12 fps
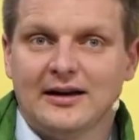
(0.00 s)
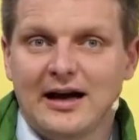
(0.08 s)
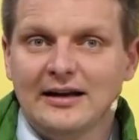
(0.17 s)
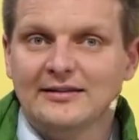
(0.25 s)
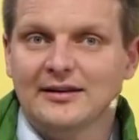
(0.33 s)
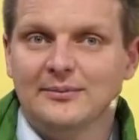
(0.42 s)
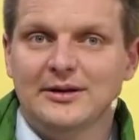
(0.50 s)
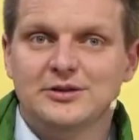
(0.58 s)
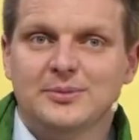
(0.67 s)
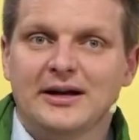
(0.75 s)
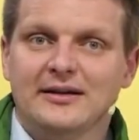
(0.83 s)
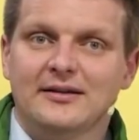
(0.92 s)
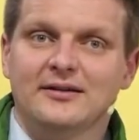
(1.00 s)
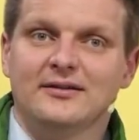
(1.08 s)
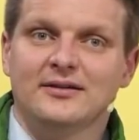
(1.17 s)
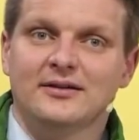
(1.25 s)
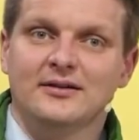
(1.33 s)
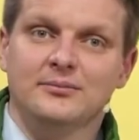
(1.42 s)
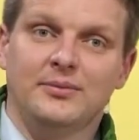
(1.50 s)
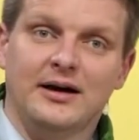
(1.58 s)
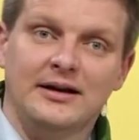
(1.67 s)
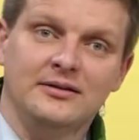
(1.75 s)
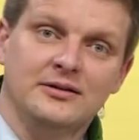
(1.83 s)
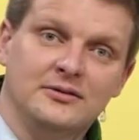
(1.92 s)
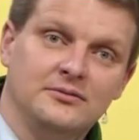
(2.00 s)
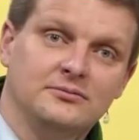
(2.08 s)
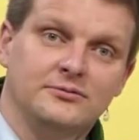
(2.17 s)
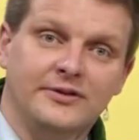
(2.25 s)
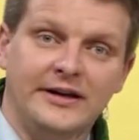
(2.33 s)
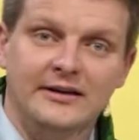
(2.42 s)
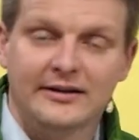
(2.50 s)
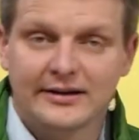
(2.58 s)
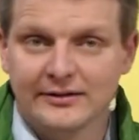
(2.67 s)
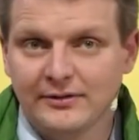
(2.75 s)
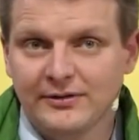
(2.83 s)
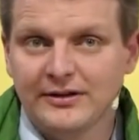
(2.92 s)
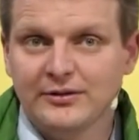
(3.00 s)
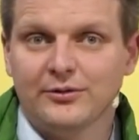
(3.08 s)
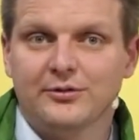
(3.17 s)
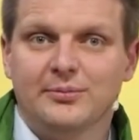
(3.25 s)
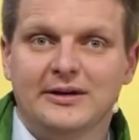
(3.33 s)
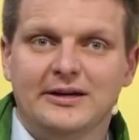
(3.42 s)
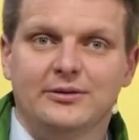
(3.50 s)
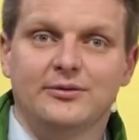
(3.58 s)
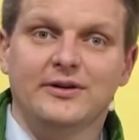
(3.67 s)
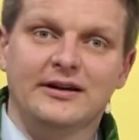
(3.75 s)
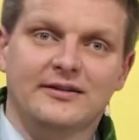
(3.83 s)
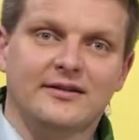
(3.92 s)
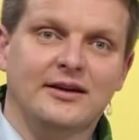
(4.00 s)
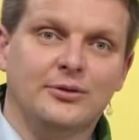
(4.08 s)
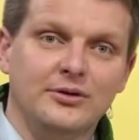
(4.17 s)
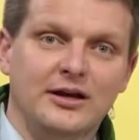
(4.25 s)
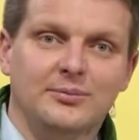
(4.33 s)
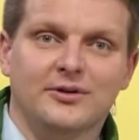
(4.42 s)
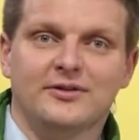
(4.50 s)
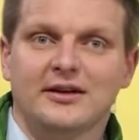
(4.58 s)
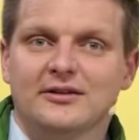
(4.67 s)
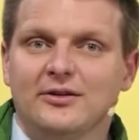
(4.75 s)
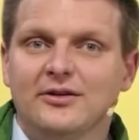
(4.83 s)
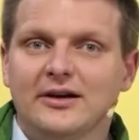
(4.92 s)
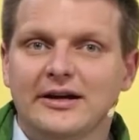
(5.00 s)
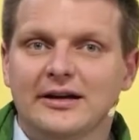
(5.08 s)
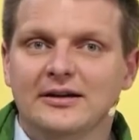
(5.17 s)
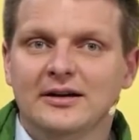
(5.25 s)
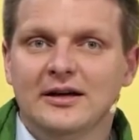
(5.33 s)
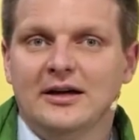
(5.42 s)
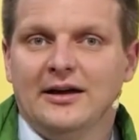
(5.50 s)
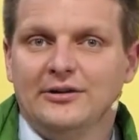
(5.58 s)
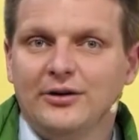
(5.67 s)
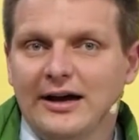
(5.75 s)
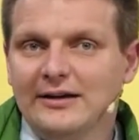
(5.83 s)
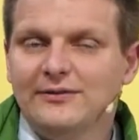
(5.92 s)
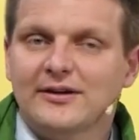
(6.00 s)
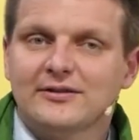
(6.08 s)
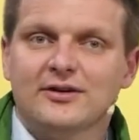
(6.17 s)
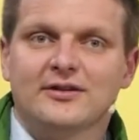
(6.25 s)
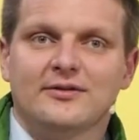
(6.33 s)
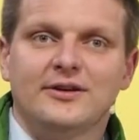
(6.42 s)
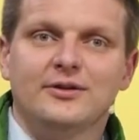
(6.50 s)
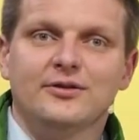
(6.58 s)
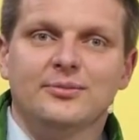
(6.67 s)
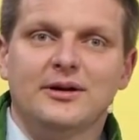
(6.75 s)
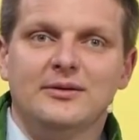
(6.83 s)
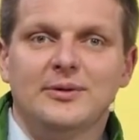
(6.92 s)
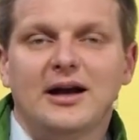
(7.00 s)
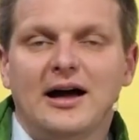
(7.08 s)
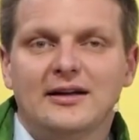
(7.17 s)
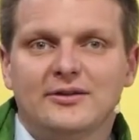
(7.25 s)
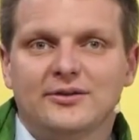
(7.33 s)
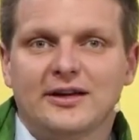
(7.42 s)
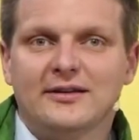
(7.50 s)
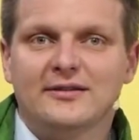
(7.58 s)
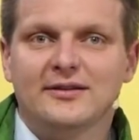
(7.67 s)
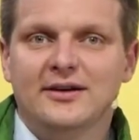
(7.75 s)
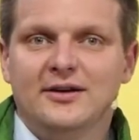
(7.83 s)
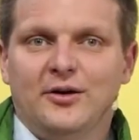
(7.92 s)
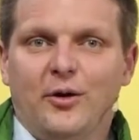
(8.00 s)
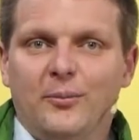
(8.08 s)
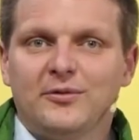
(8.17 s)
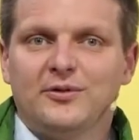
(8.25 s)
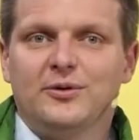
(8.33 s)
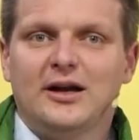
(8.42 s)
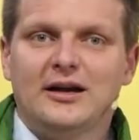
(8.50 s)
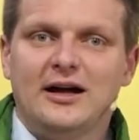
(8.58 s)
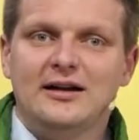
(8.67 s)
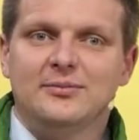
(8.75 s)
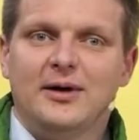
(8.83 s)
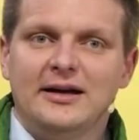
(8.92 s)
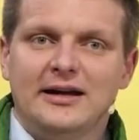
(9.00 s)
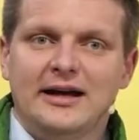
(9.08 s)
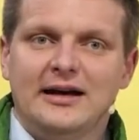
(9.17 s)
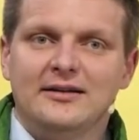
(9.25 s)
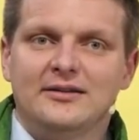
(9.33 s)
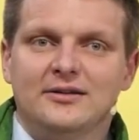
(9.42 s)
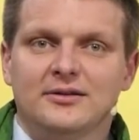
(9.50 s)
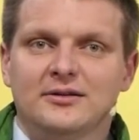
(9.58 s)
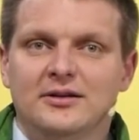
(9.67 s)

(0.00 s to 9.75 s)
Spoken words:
That's why preserving agents is a useful tool, especially during non-ideal weather conditions. I can make sure my harvest is brought in safe and can be stored without any risk.